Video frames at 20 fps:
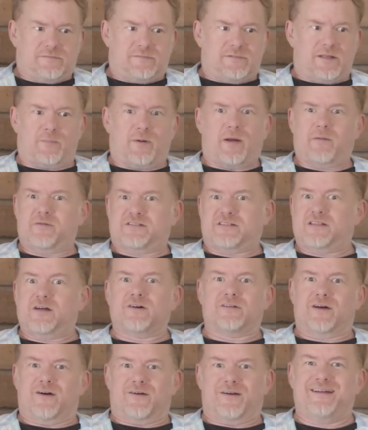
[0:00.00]
They probably
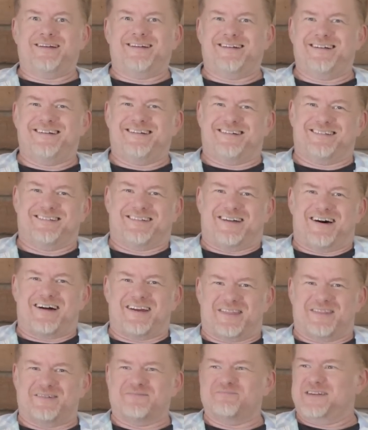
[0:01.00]
still don't, a lot
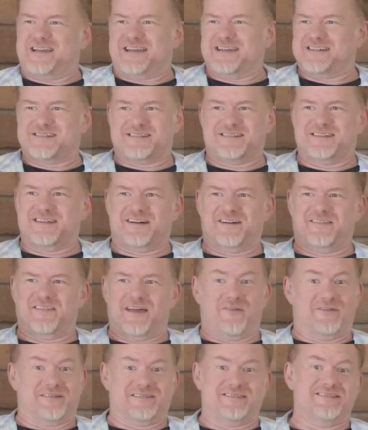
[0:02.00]
of them, because
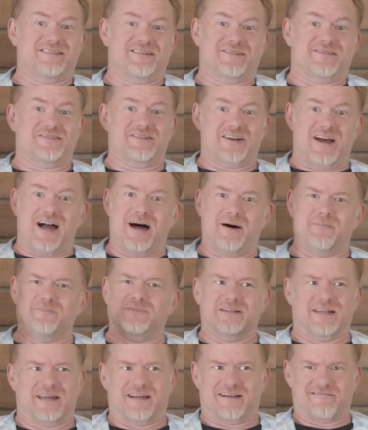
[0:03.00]
that wasn't their job
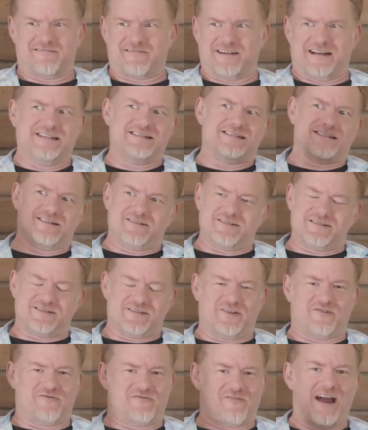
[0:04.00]
to
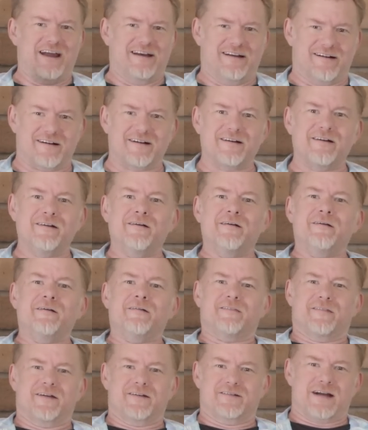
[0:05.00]
research the writer.
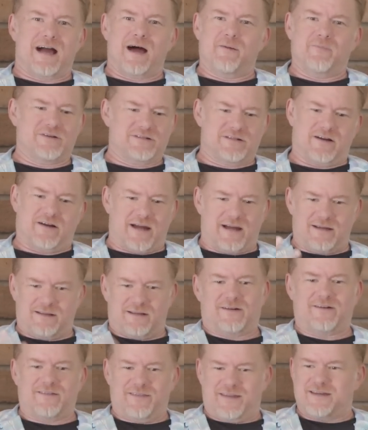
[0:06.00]
Their job was, okay,
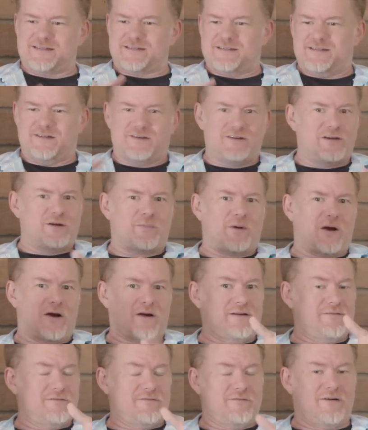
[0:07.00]
learn this and do your
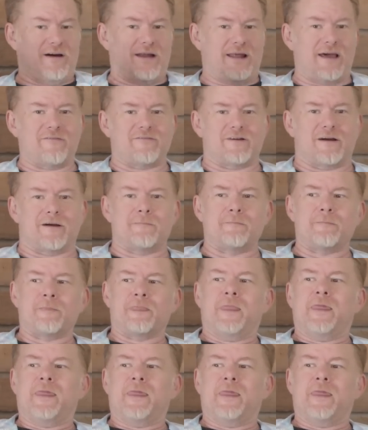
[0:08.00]
part and whatever.